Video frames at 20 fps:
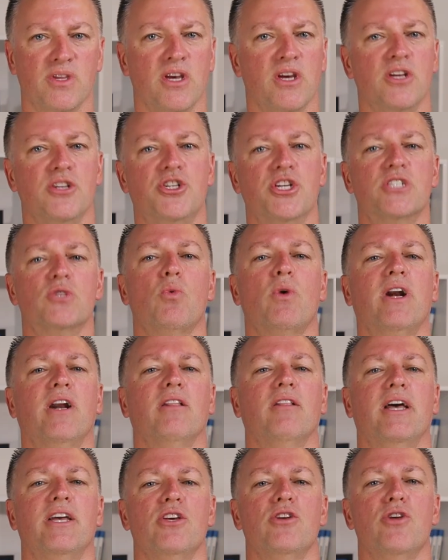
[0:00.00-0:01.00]
Just wanted to
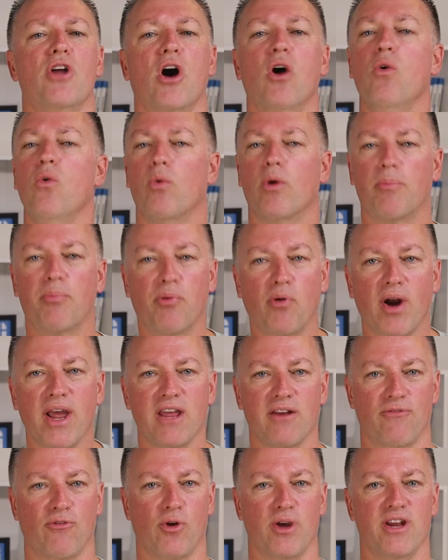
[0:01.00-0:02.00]
let you know we're
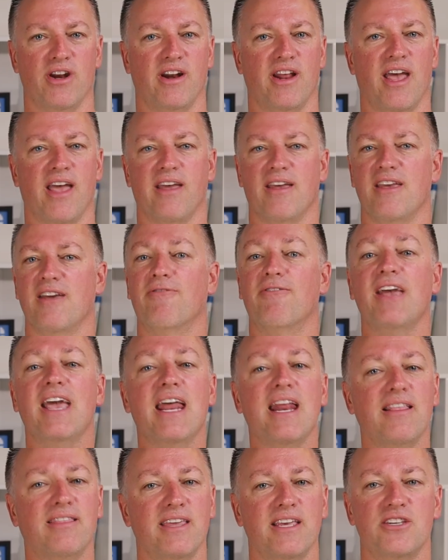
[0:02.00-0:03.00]
praying for you today. If
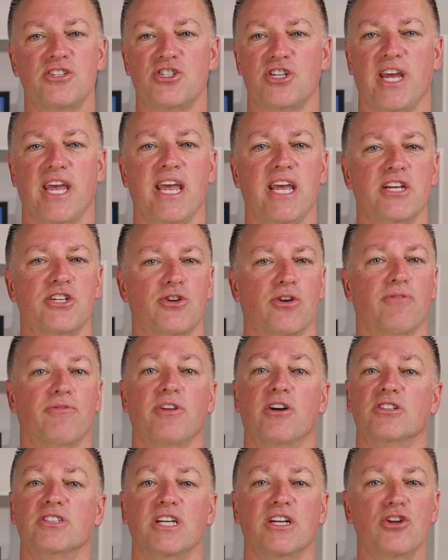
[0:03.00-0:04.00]
anything's changed or if
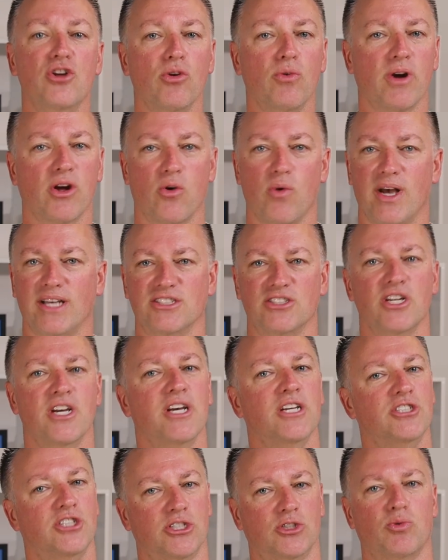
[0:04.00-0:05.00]
there's a new request,
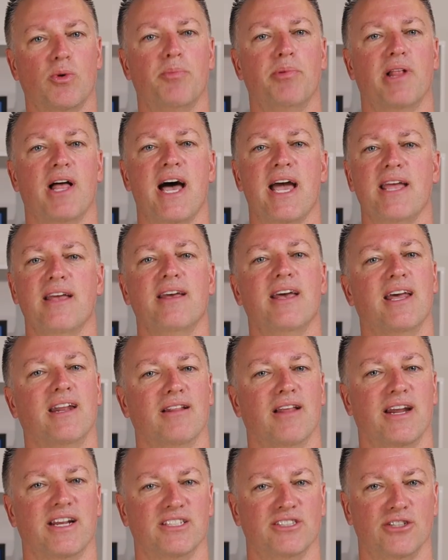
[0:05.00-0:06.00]
just reply and
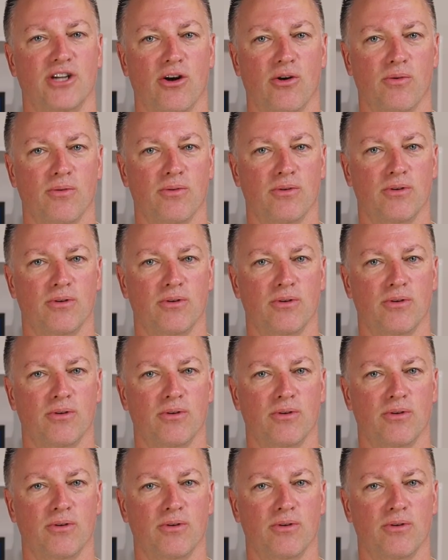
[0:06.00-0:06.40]
let us know.